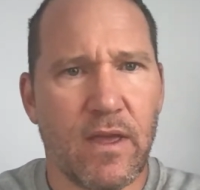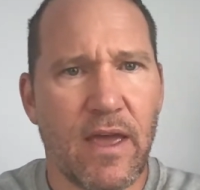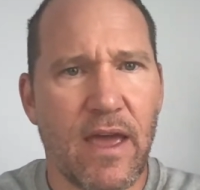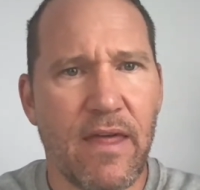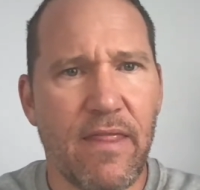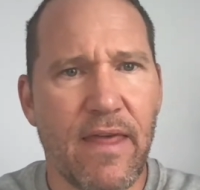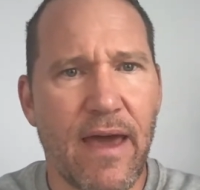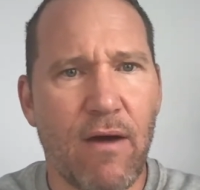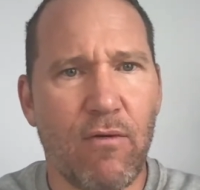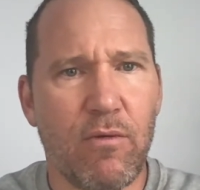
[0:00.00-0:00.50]

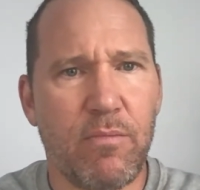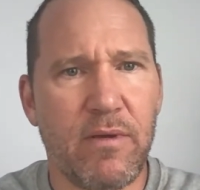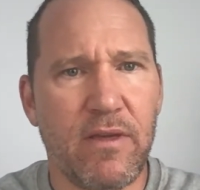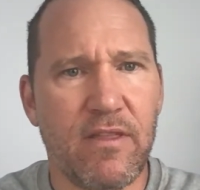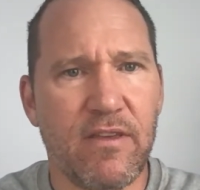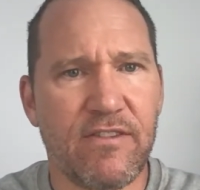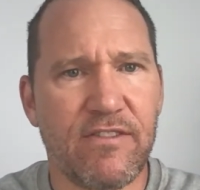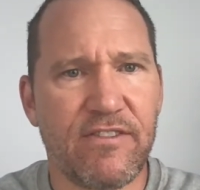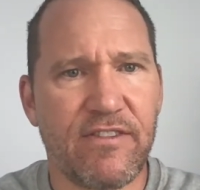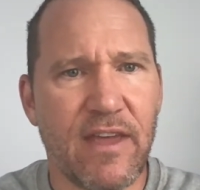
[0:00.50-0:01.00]
And that would be
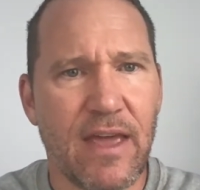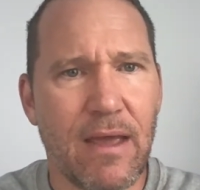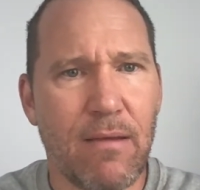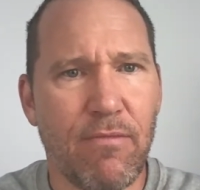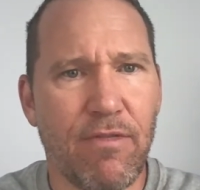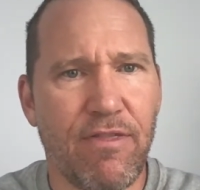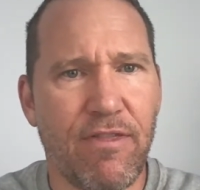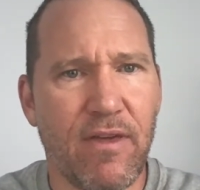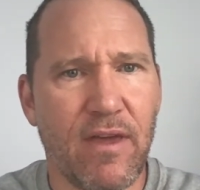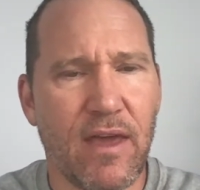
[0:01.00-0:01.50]
the same
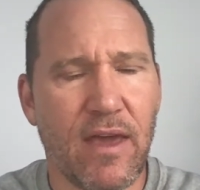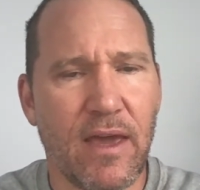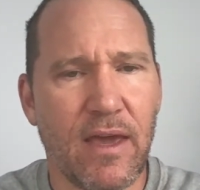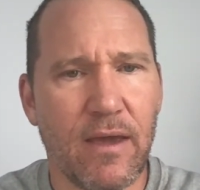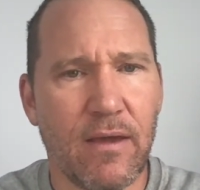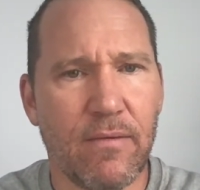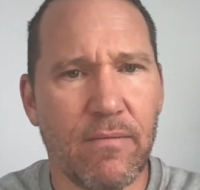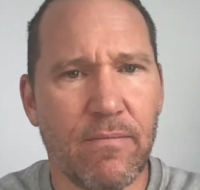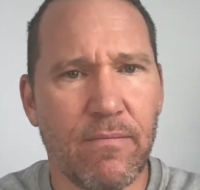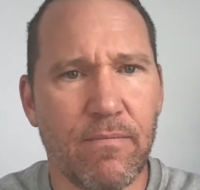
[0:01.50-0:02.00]

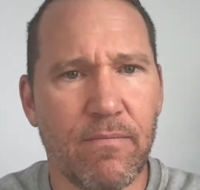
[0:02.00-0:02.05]
thing